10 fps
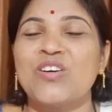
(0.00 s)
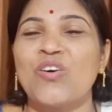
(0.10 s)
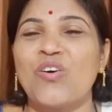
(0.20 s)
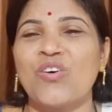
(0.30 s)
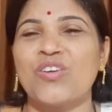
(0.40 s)

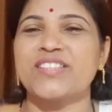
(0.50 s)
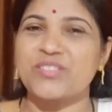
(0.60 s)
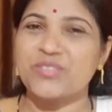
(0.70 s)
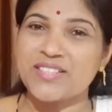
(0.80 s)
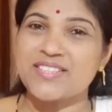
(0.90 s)
all the
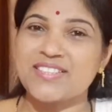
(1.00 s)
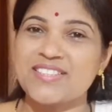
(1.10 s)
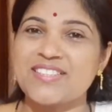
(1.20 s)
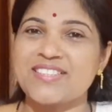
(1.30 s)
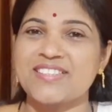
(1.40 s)

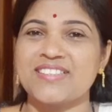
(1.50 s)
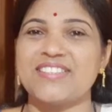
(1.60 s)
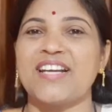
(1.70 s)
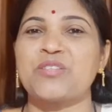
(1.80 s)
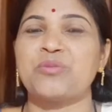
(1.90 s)
questions
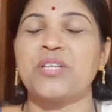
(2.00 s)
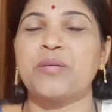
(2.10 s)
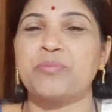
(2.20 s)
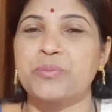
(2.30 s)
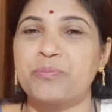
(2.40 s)
that we have
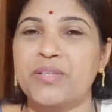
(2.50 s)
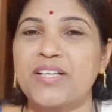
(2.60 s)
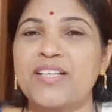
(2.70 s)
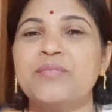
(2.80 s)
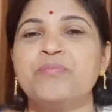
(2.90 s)

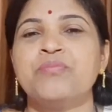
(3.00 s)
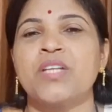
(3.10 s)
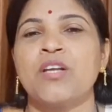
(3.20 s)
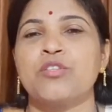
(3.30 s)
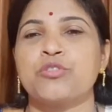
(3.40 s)
prepared.
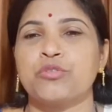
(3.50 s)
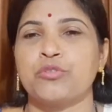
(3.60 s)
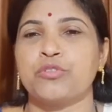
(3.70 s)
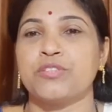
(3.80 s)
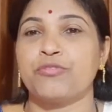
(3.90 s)

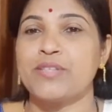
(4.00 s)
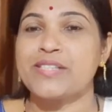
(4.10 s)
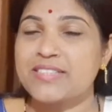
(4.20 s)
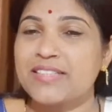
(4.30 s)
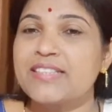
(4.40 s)
So the
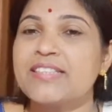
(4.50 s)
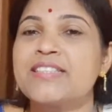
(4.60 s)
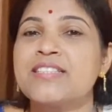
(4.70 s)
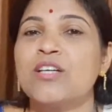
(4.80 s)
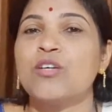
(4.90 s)
first thing
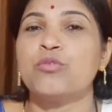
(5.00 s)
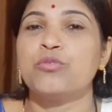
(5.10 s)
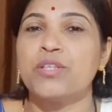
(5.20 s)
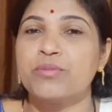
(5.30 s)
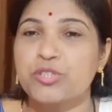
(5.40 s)
is,
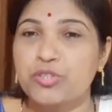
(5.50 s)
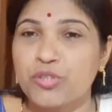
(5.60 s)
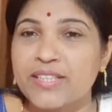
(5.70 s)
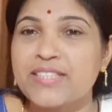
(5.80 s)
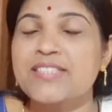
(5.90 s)
whoever
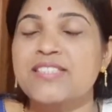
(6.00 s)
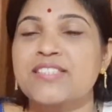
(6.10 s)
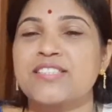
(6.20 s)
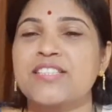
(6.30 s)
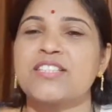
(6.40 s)
joins,
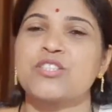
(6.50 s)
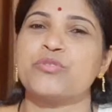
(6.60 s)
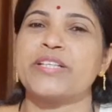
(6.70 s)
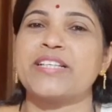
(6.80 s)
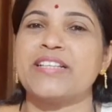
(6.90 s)
just
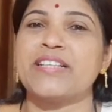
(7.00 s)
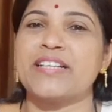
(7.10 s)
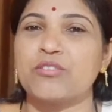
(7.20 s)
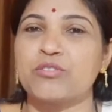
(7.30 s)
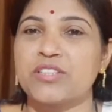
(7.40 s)
quickly write
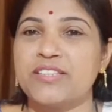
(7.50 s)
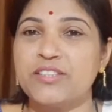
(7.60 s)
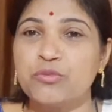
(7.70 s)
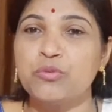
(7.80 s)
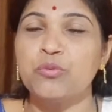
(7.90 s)
down the
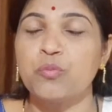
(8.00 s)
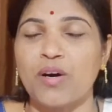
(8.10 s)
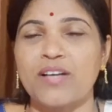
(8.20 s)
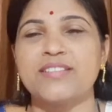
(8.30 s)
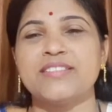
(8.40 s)
new
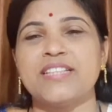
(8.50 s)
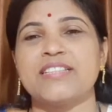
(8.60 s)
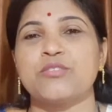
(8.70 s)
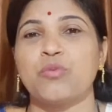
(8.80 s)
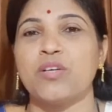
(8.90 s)
word, that is
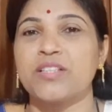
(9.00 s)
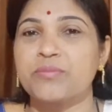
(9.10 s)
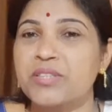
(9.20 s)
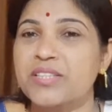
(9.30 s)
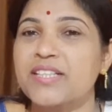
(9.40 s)
word of the
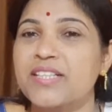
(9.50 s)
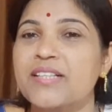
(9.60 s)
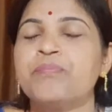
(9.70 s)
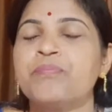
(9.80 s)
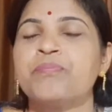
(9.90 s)
day.
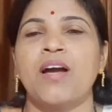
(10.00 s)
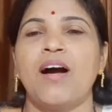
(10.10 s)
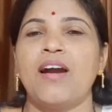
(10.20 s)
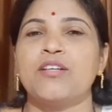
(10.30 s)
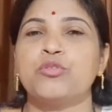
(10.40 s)

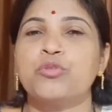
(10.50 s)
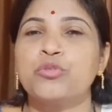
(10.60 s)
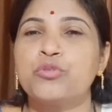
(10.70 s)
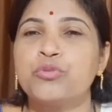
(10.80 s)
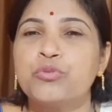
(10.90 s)
And those
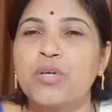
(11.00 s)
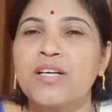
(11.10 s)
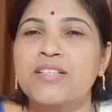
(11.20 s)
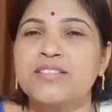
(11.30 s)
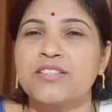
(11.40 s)
who are
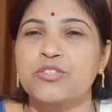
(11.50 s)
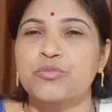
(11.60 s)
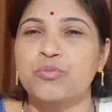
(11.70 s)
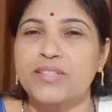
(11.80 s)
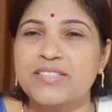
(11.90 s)
just
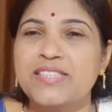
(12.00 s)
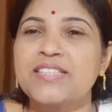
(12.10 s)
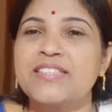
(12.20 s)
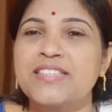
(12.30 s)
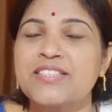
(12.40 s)

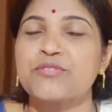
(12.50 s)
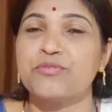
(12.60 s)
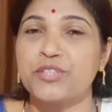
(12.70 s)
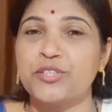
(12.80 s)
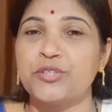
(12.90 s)
watching this
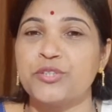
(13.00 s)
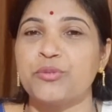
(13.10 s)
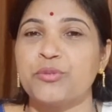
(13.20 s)
video